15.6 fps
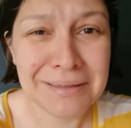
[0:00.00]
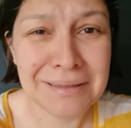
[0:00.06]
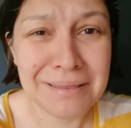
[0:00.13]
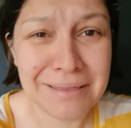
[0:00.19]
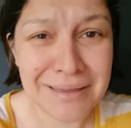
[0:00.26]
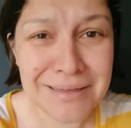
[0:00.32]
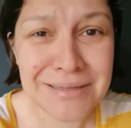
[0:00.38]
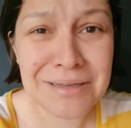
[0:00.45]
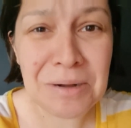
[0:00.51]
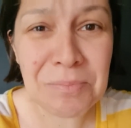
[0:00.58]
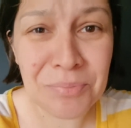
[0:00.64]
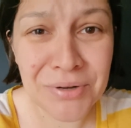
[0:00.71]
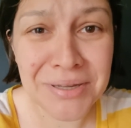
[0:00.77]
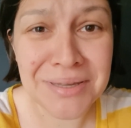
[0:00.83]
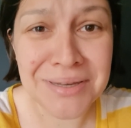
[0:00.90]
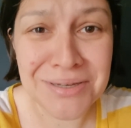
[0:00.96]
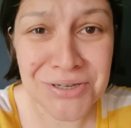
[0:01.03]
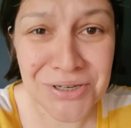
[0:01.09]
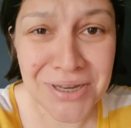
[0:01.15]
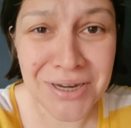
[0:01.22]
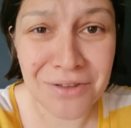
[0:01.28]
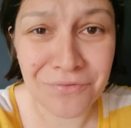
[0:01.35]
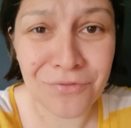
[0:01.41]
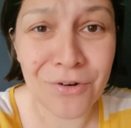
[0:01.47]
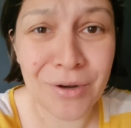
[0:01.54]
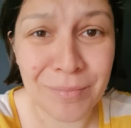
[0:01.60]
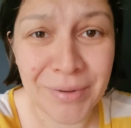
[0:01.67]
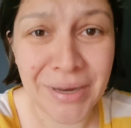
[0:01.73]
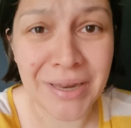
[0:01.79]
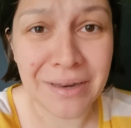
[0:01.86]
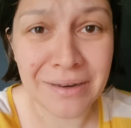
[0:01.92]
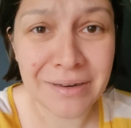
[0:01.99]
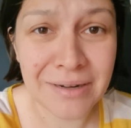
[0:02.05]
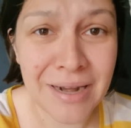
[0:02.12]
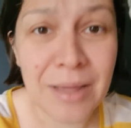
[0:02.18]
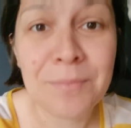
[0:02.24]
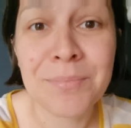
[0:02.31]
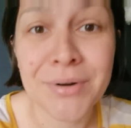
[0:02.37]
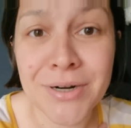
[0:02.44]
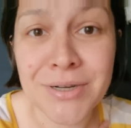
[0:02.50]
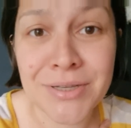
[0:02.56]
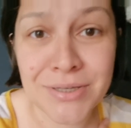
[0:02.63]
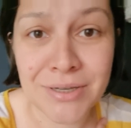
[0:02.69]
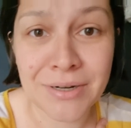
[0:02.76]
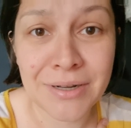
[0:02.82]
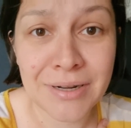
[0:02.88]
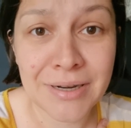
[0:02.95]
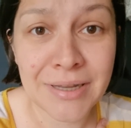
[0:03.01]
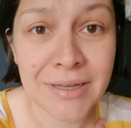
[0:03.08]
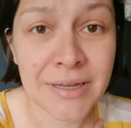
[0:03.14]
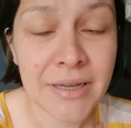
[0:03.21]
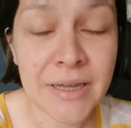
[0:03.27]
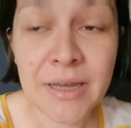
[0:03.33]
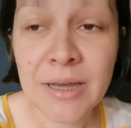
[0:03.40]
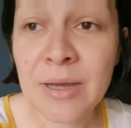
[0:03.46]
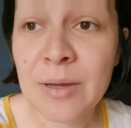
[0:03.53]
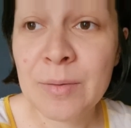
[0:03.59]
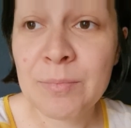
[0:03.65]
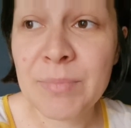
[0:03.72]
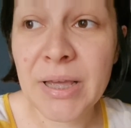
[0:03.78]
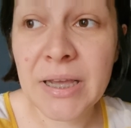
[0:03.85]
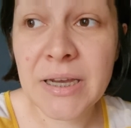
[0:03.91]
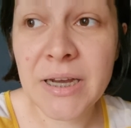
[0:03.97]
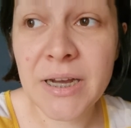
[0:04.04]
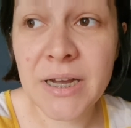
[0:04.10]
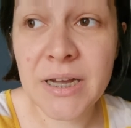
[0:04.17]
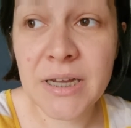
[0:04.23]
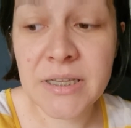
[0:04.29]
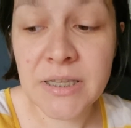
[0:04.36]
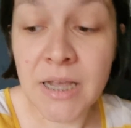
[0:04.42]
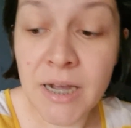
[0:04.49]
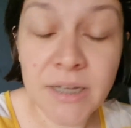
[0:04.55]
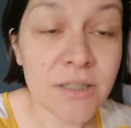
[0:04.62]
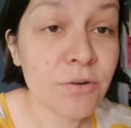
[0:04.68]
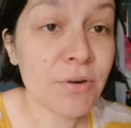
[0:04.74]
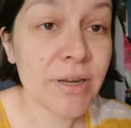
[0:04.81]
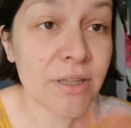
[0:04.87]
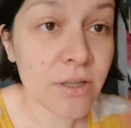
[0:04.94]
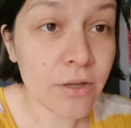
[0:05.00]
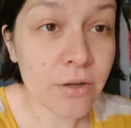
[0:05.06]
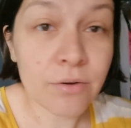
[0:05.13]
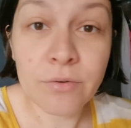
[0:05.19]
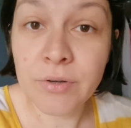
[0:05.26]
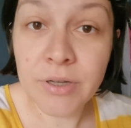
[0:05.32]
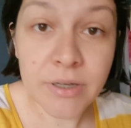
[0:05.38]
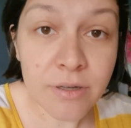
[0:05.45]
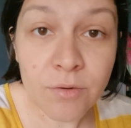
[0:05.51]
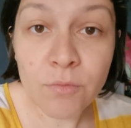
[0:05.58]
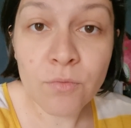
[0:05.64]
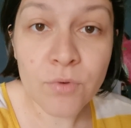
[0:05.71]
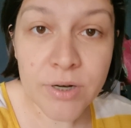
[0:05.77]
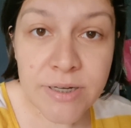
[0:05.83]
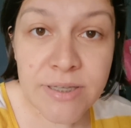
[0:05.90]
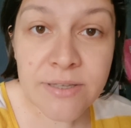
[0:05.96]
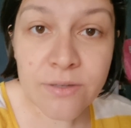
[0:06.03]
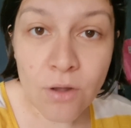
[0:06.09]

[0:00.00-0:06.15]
things are pretty shitty for me, like personally, because the radio works